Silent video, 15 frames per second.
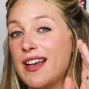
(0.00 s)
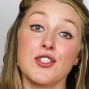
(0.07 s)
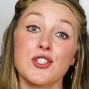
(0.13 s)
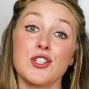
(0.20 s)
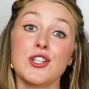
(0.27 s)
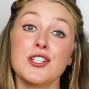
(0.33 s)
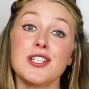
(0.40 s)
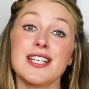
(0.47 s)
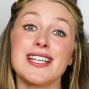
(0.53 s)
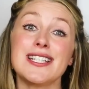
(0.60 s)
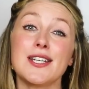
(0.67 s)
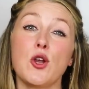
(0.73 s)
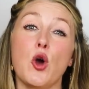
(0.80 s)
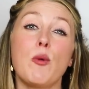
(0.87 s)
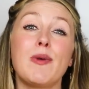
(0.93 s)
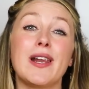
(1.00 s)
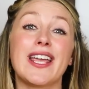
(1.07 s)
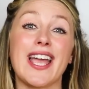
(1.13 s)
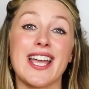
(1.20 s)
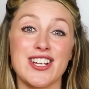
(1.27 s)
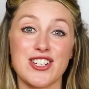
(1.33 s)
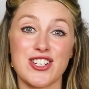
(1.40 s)
Should is an
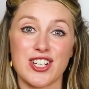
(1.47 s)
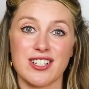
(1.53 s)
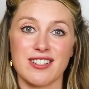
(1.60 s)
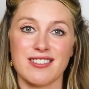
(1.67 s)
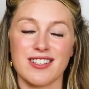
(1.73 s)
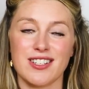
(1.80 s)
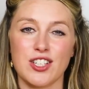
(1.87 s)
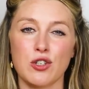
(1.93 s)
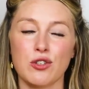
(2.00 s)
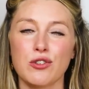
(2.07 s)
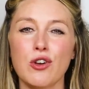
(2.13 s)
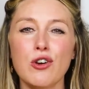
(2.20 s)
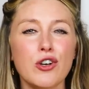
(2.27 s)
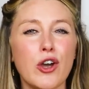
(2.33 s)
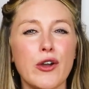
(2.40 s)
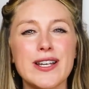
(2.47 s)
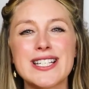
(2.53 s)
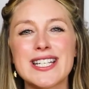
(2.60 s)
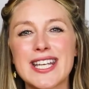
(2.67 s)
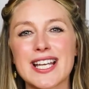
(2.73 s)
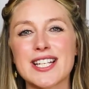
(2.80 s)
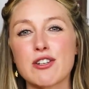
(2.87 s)
obligation. You're not going
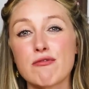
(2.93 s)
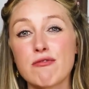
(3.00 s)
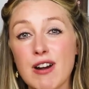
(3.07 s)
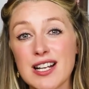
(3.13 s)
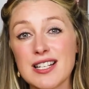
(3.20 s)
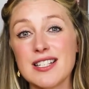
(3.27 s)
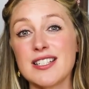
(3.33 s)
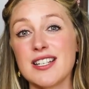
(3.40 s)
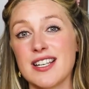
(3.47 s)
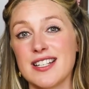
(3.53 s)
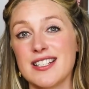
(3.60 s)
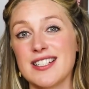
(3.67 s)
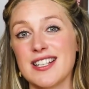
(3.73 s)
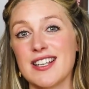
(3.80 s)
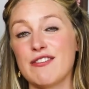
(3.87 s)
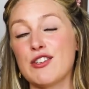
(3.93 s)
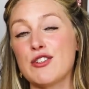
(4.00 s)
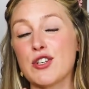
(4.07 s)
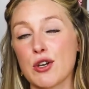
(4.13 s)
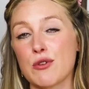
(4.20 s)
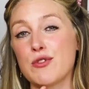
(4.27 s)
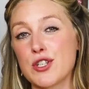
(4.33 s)
to get arrested if you
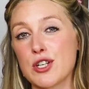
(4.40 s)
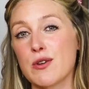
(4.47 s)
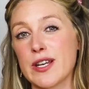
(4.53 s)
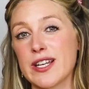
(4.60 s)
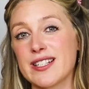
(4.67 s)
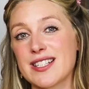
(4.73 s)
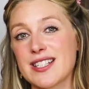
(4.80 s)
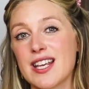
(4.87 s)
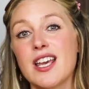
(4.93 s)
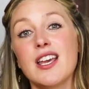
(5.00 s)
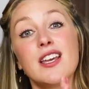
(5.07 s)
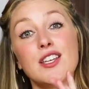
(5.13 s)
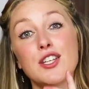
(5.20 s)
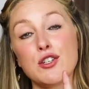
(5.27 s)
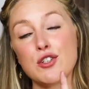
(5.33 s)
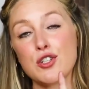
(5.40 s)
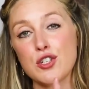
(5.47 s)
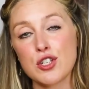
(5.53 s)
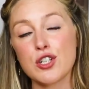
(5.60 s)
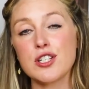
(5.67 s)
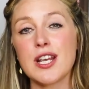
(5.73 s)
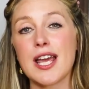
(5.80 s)
don't do it. You
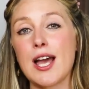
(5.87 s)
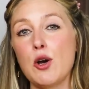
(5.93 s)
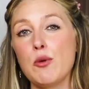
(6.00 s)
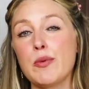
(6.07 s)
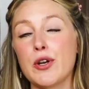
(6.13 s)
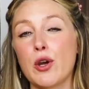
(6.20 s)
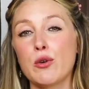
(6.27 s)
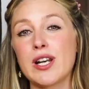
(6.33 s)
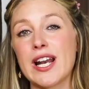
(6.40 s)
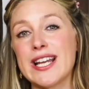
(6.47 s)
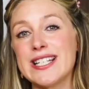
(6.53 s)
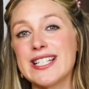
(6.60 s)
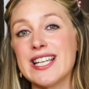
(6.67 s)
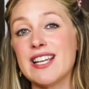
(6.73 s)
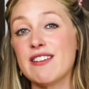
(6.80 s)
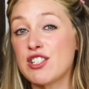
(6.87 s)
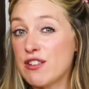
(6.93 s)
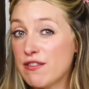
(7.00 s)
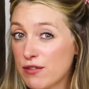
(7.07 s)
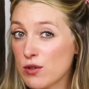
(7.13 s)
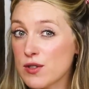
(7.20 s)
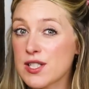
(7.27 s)
should help an old lady if she
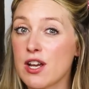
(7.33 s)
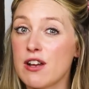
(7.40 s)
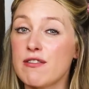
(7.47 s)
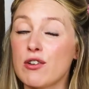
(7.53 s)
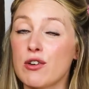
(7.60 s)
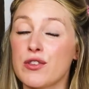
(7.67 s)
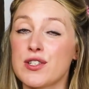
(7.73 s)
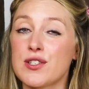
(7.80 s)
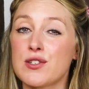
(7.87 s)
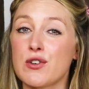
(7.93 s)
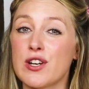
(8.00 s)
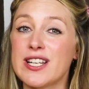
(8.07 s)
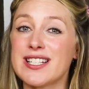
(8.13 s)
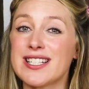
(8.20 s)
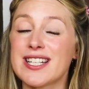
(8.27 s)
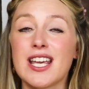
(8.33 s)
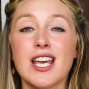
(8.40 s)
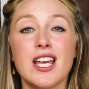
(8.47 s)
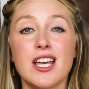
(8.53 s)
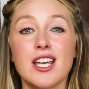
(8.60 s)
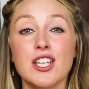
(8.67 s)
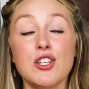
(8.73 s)
falls over on the streets.
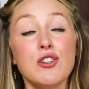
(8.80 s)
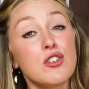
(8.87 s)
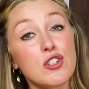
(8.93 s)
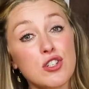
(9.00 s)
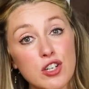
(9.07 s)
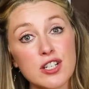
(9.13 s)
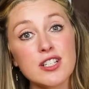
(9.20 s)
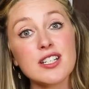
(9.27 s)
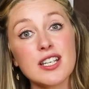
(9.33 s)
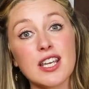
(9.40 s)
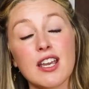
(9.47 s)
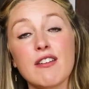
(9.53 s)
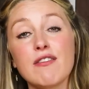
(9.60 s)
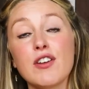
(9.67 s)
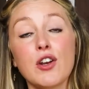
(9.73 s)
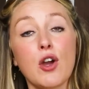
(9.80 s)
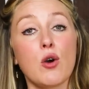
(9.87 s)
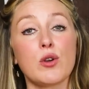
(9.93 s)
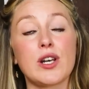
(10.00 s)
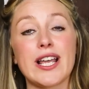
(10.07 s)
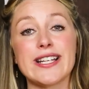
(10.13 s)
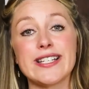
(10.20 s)
You should give an
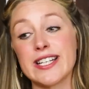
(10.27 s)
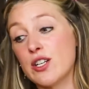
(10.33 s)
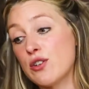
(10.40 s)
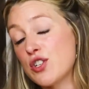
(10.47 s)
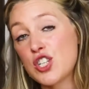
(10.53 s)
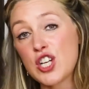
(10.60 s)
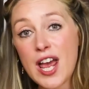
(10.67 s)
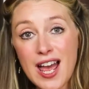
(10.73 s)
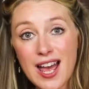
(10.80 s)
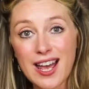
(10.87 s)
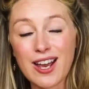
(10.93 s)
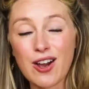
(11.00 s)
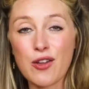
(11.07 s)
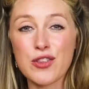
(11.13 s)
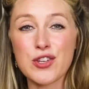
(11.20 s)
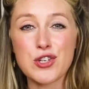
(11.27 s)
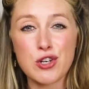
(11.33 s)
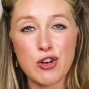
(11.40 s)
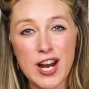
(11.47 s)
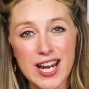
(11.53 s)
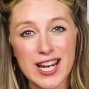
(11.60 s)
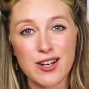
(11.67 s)
old lady your chair on the
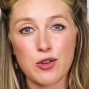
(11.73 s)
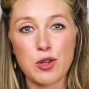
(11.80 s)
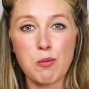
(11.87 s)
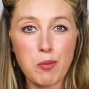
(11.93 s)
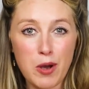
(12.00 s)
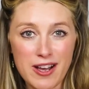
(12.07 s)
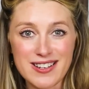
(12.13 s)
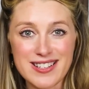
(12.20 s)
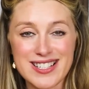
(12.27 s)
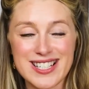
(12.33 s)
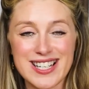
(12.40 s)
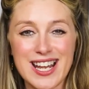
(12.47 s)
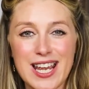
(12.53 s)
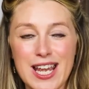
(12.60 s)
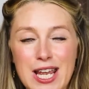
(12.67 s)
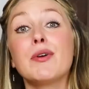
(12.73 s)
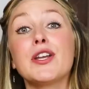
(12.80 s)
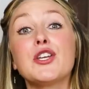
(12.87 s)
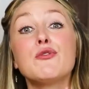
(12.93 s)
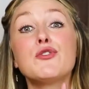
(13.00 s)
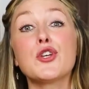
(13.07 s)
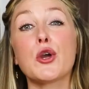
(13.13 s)
train or the bus, but
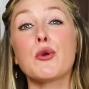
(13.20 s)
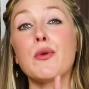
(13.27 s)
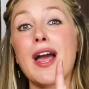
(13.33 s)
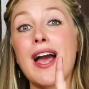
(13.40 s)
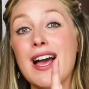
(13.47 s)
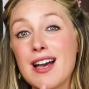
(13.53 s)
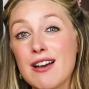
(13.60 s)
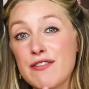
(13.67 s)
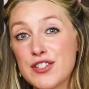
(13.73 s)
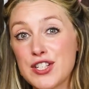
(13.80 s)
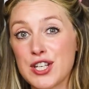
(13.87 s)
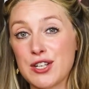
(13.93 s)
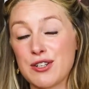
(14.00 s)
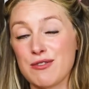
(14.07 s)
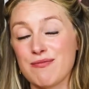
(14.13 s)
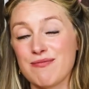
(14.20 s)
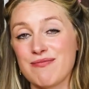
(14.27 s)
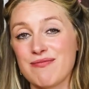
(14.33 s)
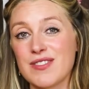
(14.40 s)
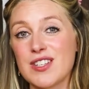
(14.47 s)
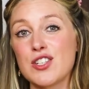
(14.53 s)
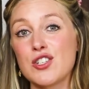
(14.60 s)
you don't have to.
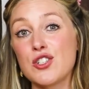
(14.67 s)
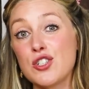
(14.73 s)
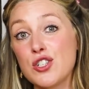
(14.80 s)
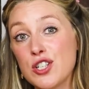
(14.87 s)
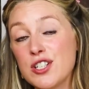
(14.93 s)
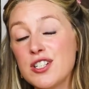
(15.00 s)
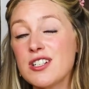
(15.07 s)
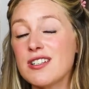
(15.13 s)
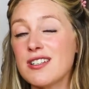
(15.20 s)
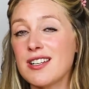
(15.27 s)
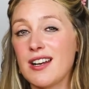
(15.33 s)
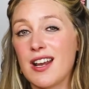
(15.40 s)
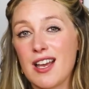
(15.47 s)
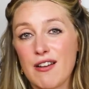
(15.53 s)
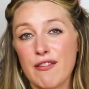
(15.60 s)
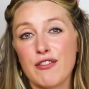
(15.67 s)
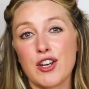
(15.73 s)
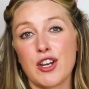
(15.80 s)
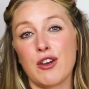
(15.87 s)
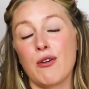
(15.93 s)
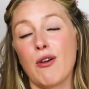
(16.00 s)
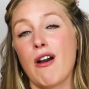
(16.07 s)
Should and have
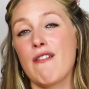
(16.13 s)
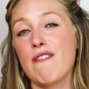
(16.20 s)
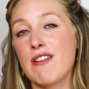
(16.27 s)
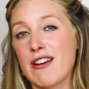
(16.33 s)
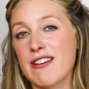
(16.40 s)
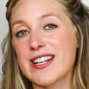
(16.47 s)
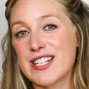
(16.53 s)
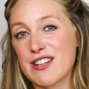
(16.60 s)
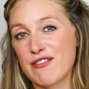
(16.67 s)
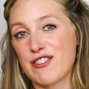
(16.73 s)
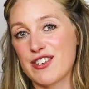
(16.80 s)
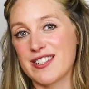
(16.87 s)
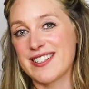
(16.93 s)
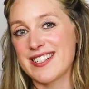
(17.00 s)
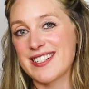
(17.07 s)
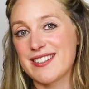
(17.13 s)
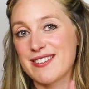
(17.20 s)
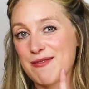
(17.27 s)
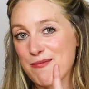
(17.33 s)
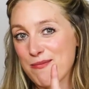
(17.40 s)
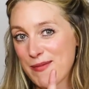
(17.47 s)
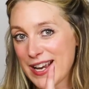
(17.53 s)
to are very different.
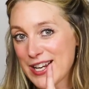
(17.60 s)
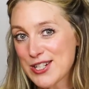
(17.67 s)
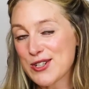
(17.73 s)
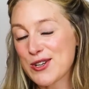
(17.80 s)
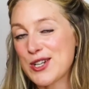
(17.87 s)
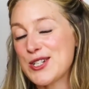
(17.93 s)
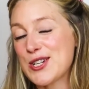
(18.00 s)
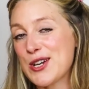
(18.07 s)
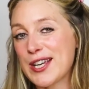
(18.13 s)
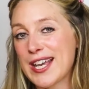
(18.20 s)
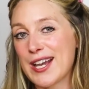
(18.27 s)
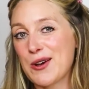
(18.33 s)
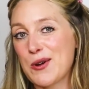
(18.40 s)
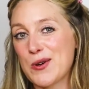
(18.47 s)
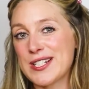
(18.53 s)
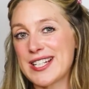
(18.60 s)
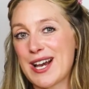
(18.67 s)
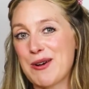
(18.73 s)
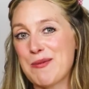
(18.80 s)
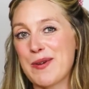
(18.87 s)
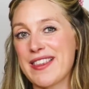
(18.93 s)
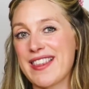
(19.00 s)
Make sure you don't get caught
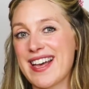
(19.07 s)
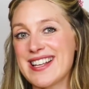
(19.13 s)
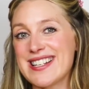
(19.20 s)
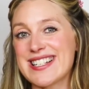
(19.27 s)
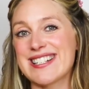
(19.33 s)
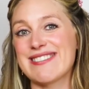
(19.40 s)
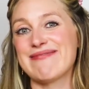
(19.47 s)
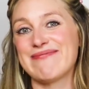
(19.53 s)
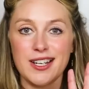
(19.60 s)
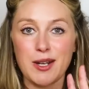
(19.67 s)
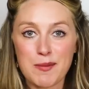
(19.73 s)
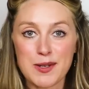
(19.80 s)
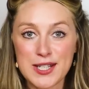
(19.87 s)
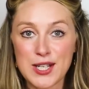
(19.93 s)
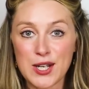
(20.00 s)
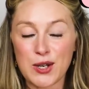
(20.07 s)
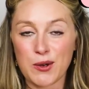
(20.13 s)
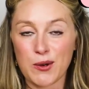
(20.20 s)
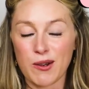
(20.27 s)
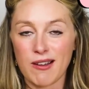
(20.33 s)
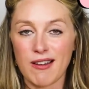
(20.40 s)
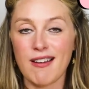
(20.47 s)
out by that. Number
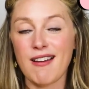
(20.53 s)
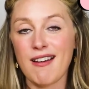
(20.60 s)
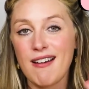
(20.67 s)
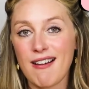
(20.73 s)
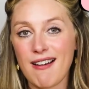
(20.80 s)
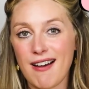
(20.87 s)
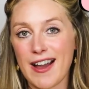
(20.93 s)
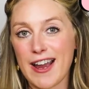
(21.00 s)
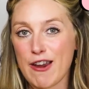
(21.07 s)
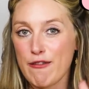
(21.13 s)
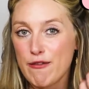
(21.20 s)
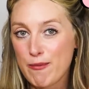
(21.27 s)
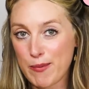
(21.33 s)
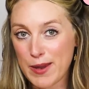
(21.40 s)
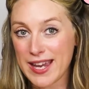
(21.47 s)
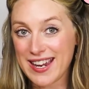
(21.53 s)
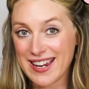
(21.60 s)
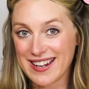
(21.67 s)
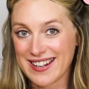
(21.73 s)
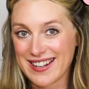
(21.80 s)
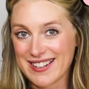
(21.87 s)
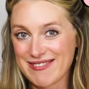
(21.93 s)
2, I've
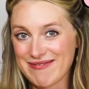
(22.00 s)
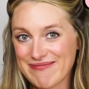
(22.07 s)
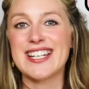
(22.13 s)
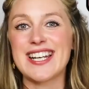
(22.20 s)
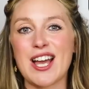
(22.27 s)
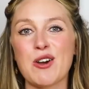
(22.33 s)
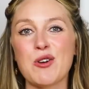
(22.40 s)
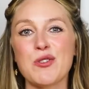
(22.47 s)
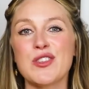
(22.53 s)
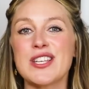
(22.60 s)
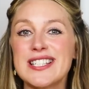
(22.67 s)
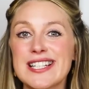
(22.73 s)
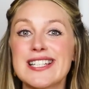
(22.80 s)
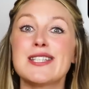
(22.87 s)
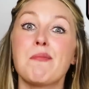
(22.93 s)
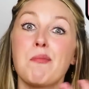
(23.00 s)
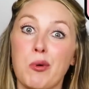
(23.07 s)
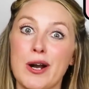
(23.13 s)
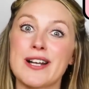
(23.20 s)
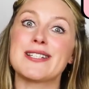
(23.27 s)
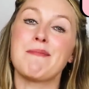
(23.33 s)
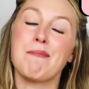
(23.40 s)
been. Now, this is the
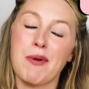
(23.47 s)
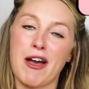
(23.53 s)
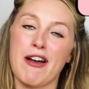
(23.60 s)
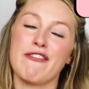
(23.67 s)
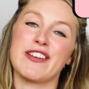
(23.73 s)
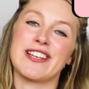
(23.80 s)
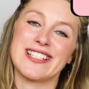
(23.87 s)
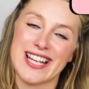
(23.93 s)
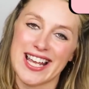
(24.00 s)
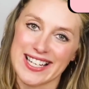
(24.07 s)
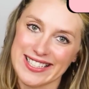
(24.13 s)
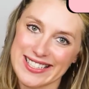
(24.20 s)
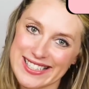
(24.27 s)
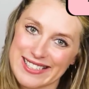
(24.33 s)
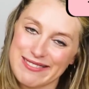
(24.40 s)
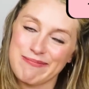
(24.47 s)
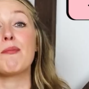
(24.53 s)
present perfect tense,